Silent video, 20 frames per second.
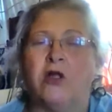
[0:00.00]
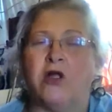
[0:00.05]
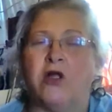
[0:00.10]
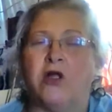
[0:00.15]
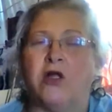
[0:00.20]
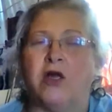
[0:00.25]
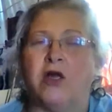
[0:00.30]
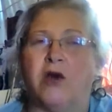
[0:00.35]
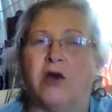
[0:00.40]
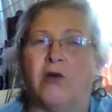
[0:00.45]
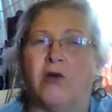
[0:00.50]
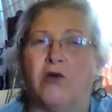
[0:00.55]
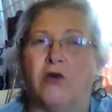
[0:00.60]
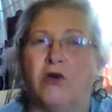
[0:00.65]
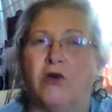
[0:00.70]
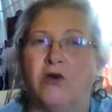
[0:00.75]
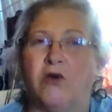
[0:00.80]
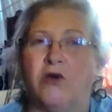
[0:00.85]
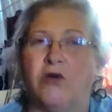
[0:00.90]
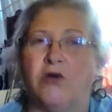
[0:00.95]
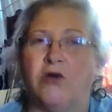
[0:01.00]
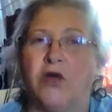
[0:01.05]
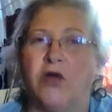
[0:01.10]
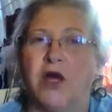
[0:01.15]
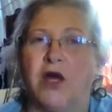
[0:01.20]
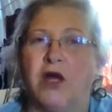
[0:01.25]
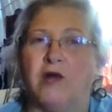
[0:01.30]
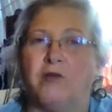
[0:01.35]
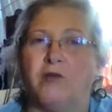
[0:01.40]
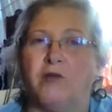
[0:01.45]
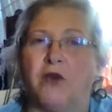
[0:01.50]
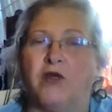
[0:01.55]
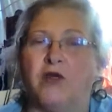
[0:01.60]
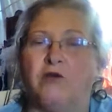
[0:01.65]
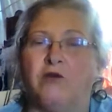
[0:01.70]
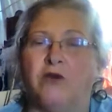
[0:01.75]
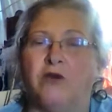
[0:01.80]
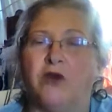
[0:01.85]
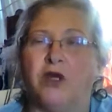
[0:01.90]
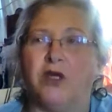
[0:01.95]
Yeah, we're going to do that.
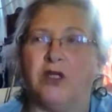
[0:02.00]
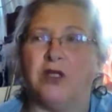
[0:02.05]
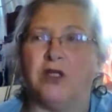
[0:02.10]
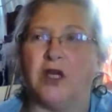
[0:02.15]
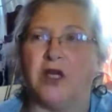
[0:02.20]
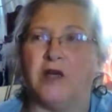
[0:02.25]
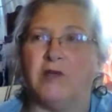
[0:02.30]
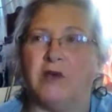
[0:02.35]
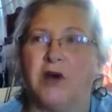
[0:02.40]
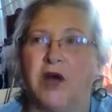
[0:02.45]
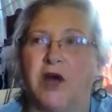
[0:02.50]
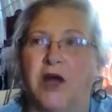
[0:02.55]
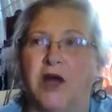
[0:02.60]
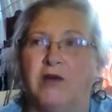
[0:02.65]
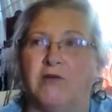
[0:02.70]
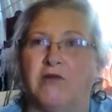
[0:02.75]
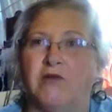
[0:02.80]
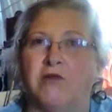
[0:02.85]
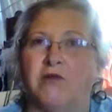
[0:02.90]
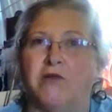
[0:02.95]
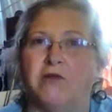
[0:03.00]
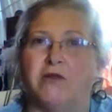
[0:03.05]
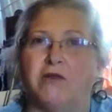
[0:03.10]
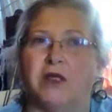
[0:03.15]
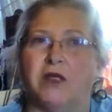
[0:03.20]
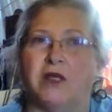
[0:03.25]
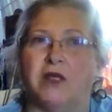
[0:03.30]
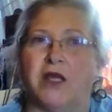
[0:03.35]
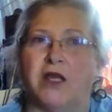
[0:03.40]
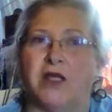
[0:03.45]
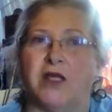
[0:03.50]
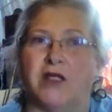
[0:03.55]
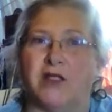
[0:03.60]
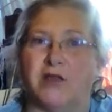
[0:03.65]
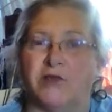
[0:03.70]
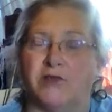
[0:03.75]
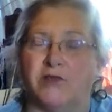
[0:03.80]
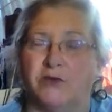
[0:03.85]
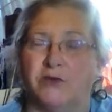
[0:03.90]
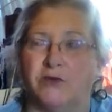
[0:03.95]
Brad's very excited about having some
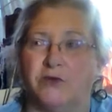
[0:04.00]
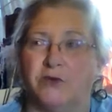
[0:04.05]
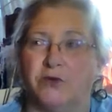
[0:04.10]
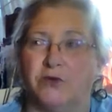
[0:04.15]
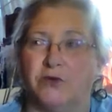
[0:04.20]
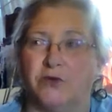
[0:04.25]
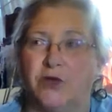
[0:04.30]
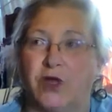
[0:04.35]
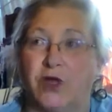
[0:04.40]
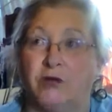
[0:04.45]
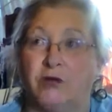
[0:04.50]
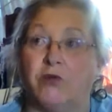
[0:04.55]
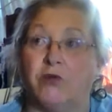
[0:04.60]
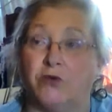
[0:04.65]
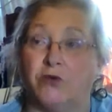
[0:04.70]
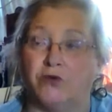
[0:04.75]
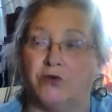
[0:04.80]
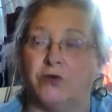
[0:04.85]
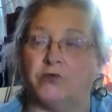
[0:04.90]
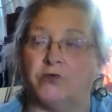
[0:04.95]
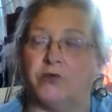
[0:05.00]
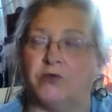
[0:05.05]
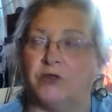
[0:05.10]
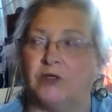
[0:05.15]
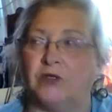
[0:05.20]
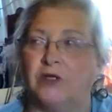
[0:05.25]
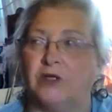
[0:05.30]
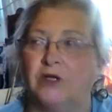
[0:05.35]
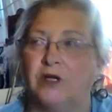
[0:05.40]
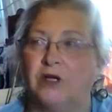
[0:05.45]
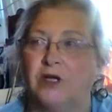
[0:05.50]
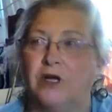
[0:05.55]
sunglasses for the first time prescription,